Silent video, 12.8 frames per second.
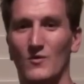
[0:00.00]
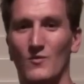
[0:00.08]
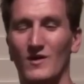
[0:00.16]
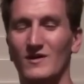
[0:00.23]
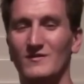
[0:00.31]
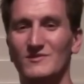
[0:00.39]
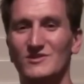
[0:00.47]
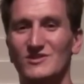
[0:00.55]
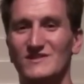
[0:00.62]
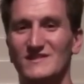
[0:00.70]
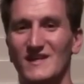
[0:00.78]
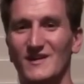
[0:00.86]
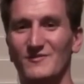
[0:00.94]
Welcome to
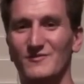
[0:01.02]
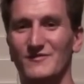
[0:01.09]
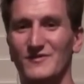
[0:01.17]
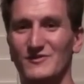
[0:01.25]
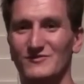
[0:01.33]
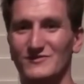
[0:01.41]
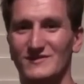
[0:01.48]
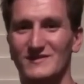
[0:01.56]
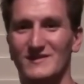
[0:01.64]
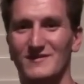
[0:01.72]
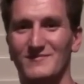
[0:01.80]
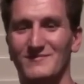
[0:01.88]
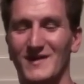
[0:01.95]
Just Tech and Reviews.
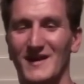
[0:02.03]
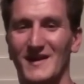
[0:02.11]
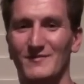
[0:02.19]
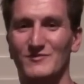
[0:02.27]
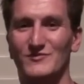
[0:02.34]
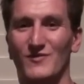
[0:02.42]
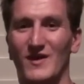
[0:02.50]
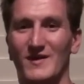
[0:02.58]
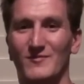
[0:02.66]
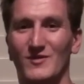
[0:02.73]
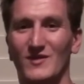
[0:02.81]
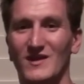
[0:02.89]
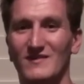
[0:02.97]
My name is Ryan
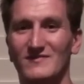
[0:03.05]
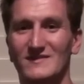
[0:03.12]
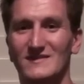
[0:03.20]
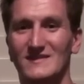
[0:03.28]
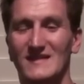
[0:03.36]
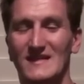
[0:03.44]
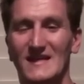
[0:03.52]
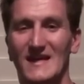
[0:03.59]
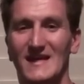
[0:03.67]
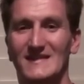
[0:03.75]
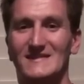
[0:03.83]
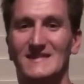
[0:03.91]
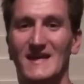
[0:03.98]
McLaughlin,
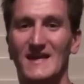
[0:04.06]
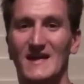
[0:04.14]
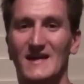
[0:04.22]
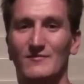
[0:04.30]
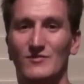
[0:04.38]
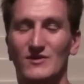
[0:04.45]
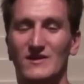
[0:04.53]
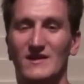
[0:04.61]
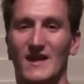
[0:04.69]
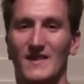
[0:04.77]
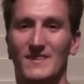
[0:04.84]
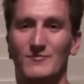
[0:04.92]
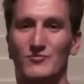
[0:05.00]
and today I am looking
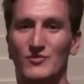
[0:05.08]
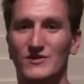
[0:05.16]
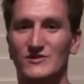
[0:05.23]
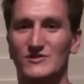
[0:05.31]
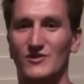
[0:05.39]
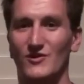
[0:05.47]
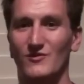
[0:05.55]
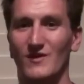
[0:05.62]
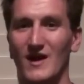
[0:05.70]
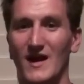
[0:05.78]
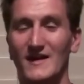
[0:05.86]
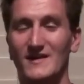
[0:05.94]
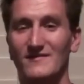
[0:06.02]
at the Brookstone
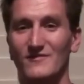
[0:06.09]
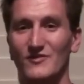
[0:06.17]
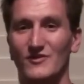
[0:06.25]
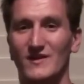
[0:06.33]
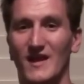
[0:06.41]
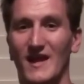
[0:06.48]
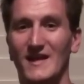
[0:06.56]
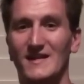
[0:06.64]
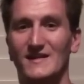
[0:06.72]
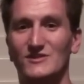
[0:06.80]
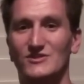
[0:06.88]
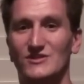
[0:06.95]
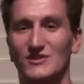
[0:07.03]
iConvert
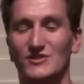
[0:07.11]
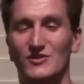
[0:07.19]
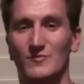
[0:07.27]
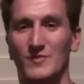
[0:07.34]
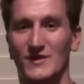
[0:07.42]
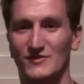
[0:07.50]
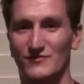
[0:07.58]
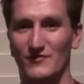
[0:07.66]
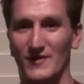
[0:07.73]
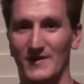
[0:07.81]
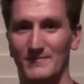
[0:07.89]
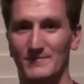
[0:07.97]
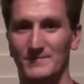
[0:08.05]
8-inch digital picture
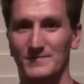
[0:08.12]
frame.